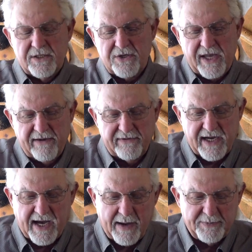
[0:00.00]
You have
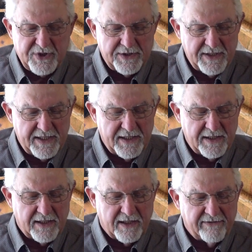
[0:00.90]
the option
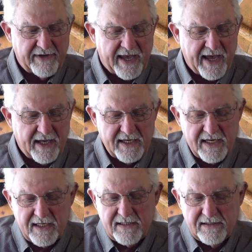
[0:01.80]
then of
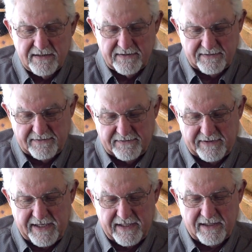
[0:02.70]
adding
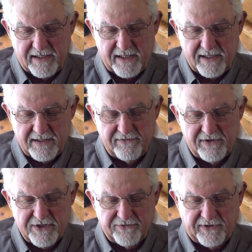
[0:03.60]
at the end of
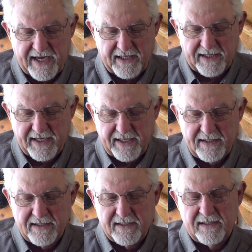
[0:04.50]
this fly
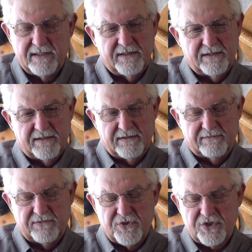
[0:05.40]
line
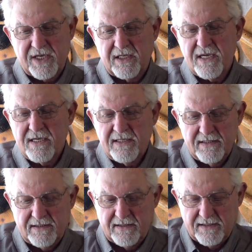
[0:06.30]
sinking,
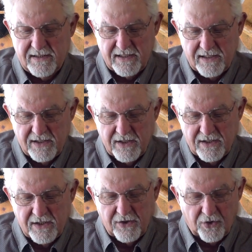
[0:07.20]

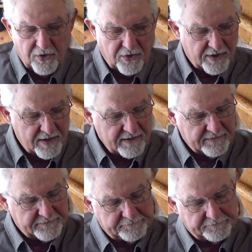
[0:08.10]
or
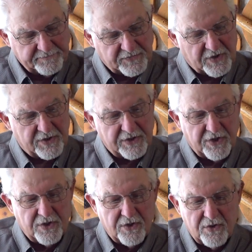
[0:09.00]
you can
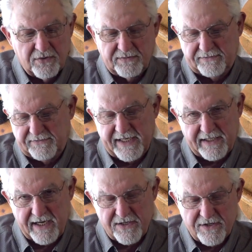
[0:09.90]
go like I